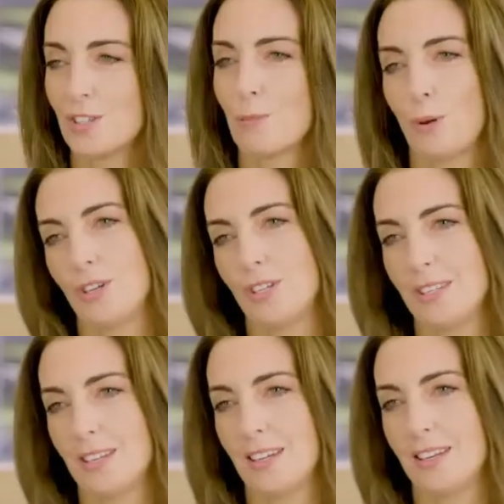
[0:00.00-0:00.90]
So
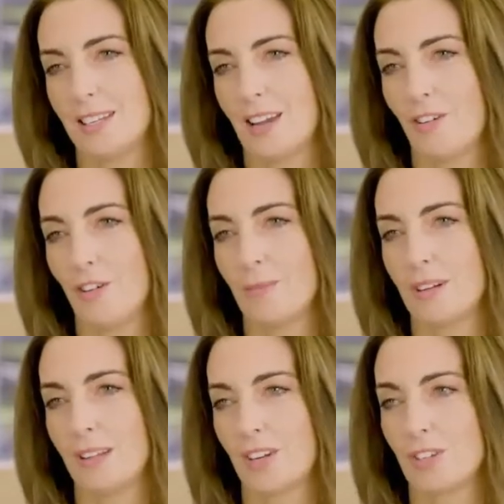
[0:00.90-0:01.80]
purchasing in a
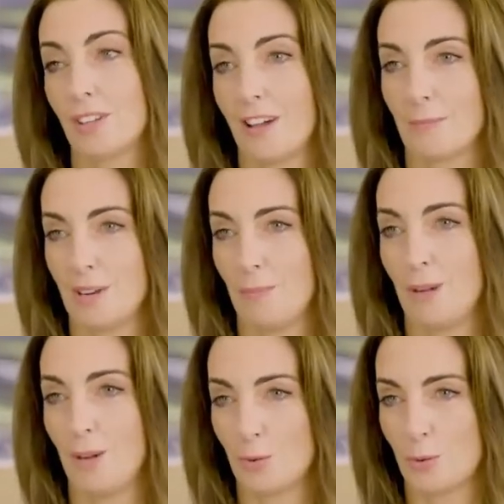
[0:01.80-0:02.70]
townhome collection like
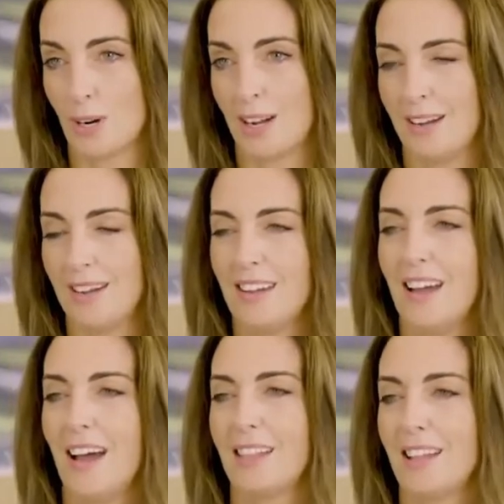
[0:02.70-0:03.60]
Minnippi Quarter
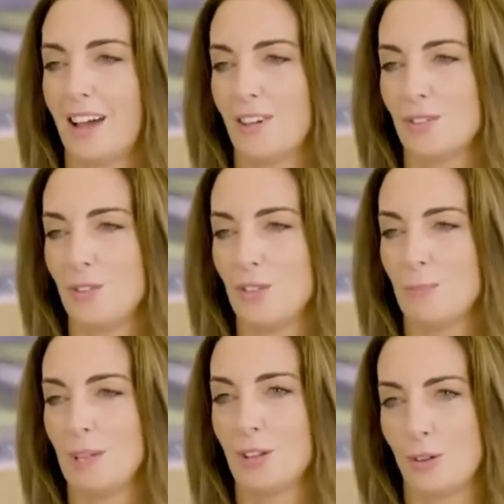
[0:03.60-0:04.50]
allows you
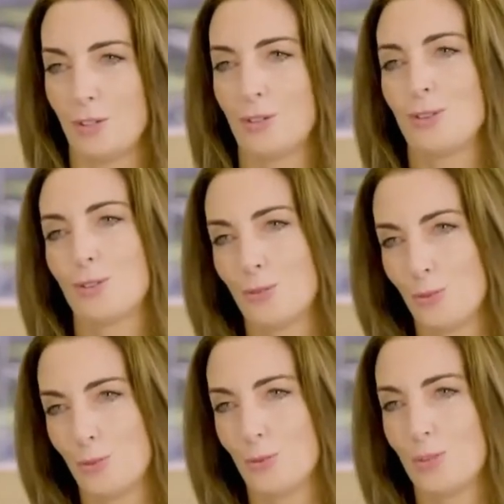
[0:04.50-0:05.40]
to be close to
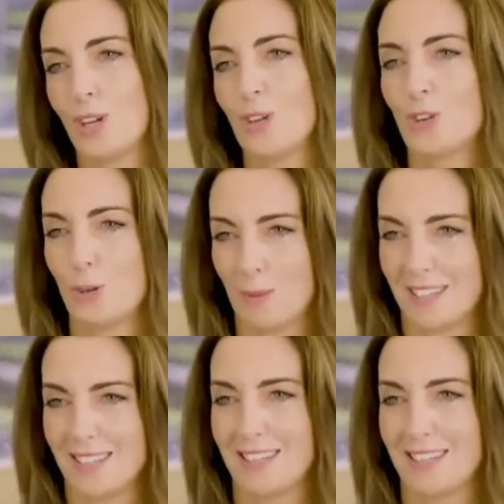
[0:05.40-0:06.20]
schools, shopping